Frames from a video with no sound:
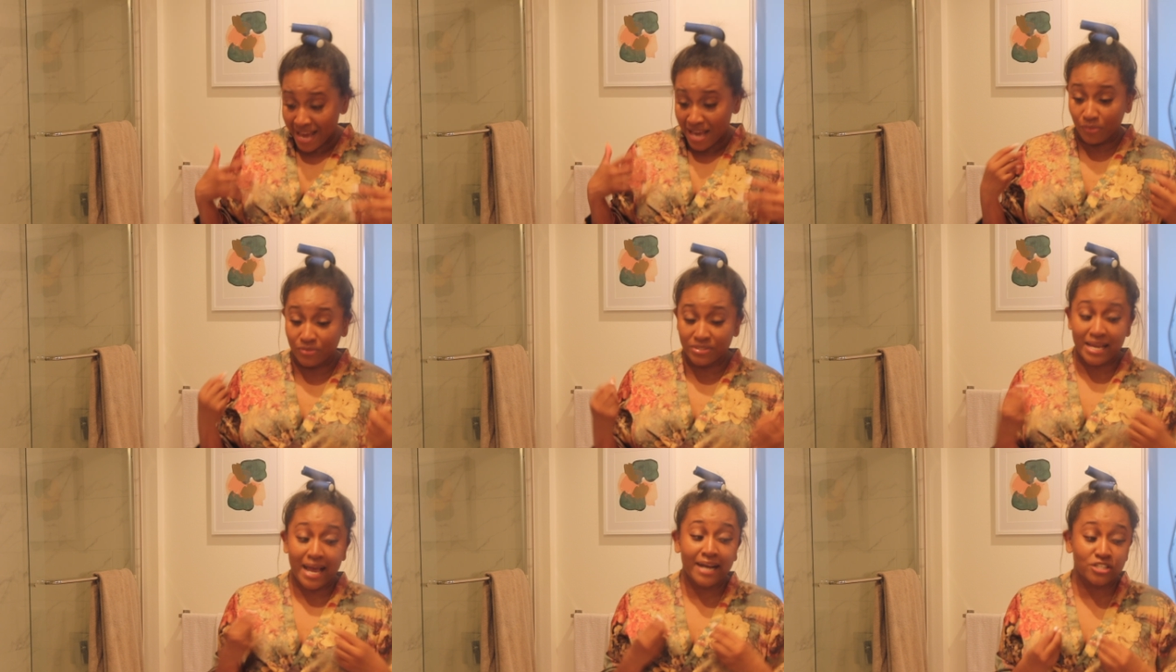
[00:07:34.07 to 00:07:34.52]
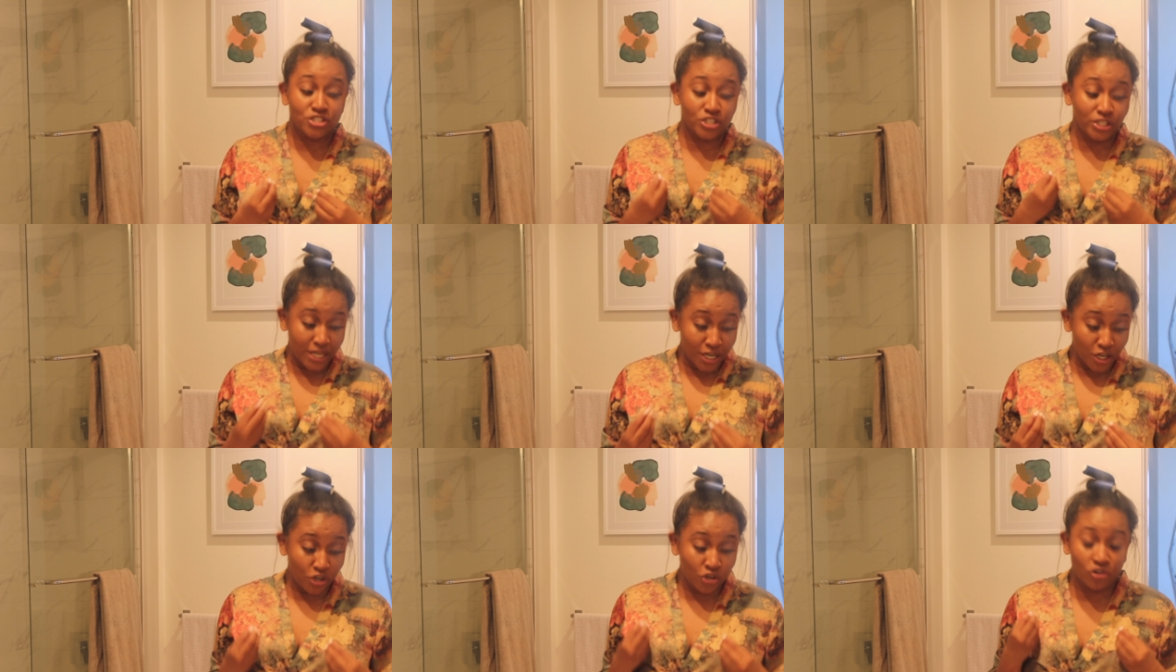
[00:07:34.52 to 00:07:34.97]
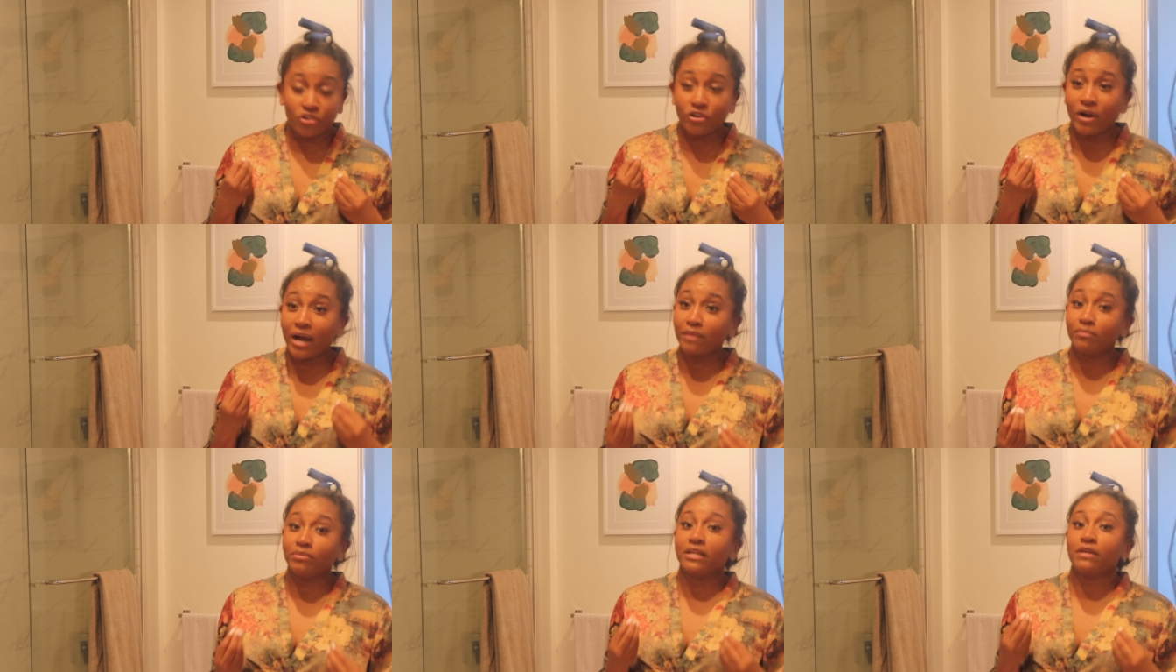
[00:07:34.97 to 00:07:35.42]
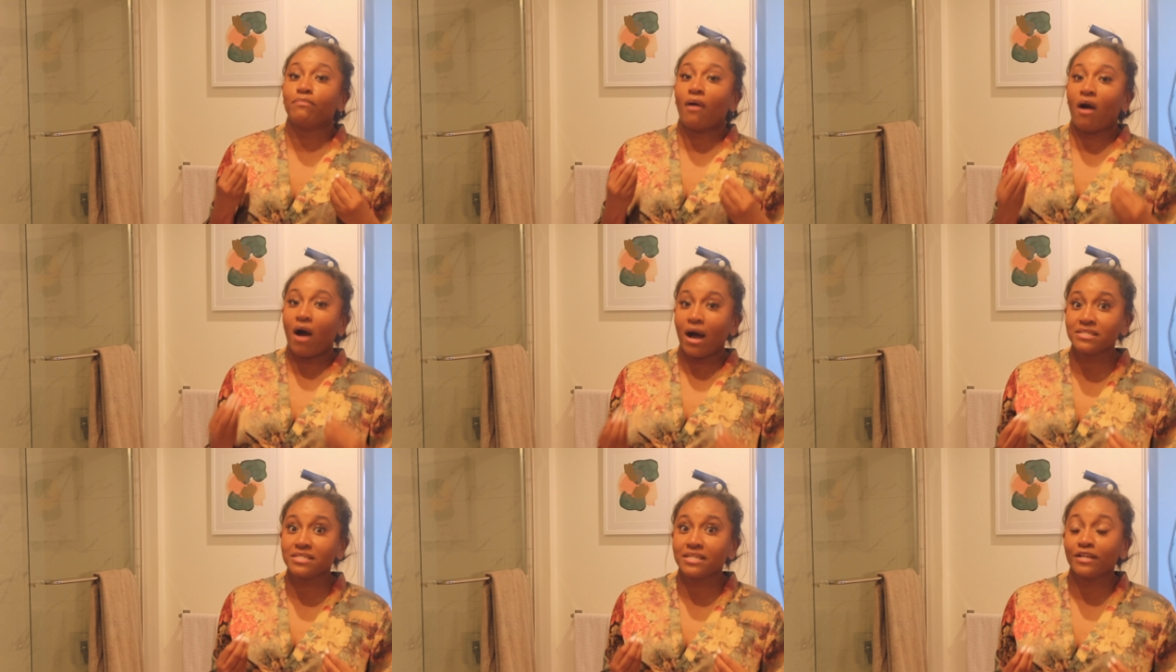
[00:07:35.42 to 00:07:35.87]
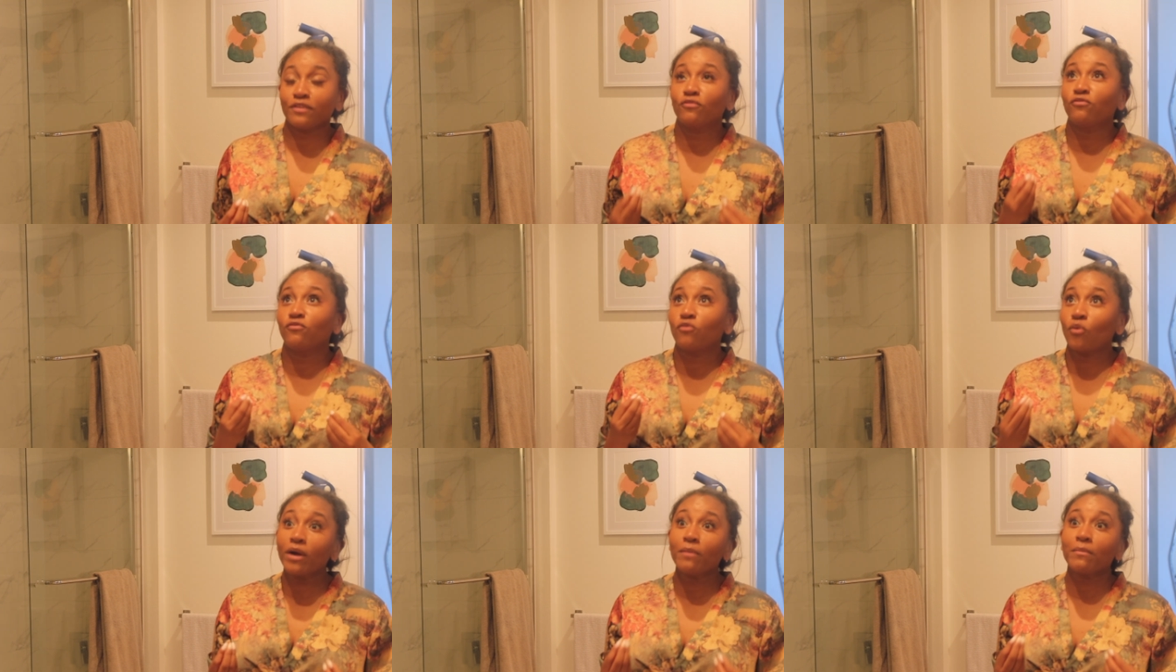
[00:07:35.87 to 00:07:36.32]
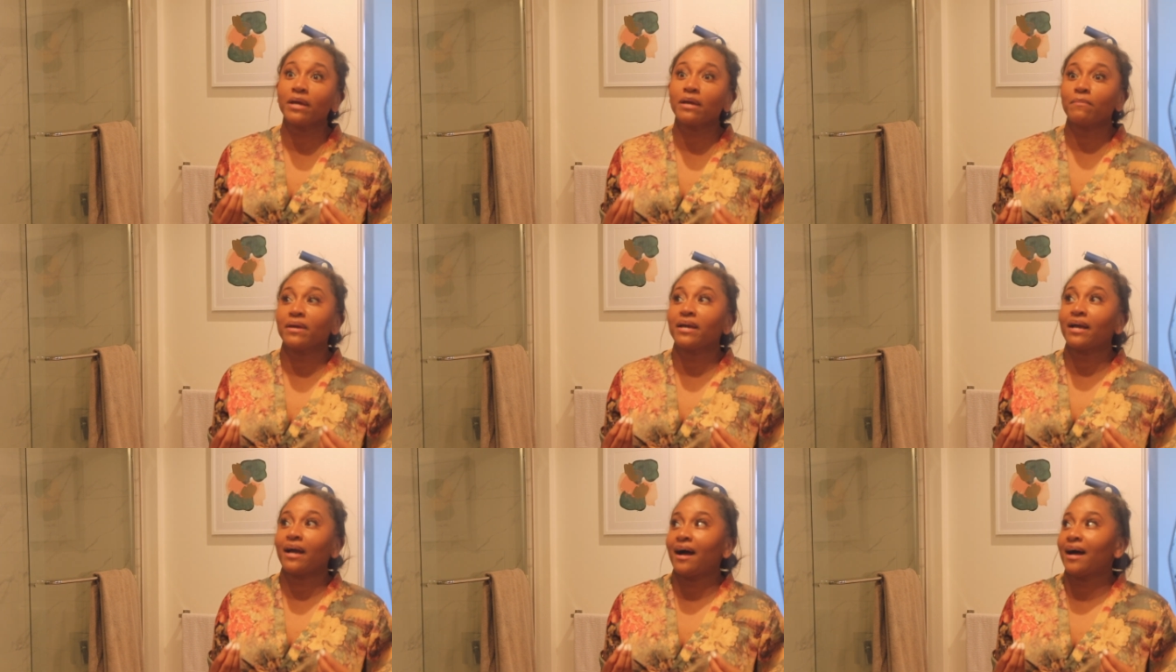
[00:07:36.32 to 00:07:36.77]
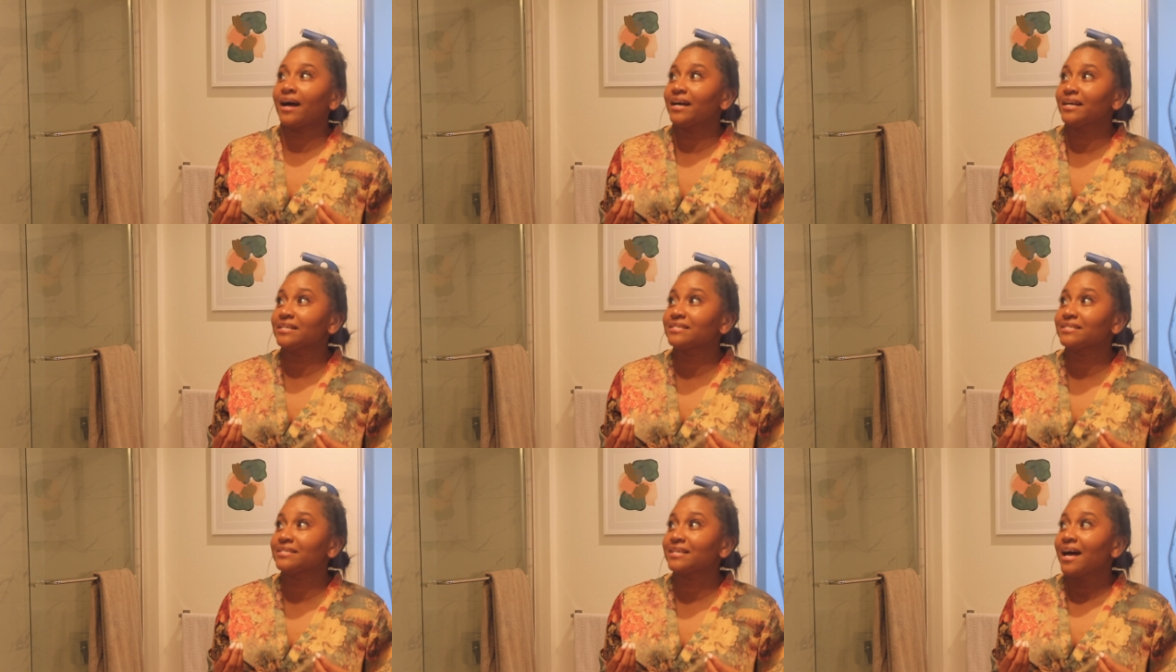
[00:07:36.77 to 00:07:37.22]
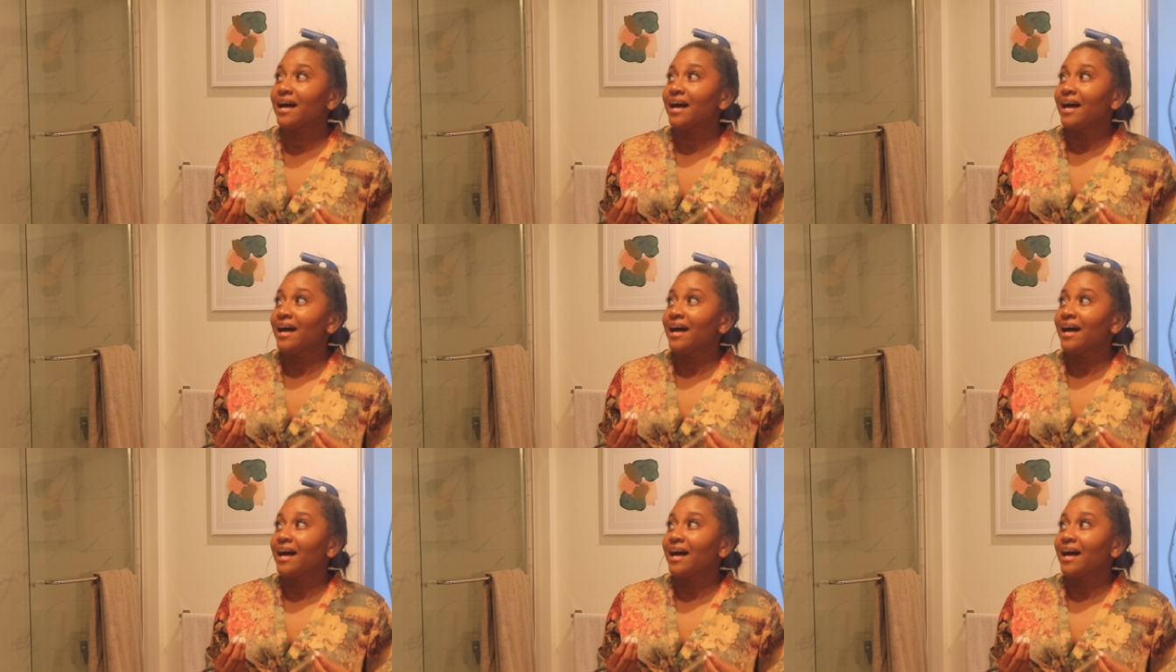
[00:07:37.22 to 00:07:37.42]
it was actually incredibly positive for me because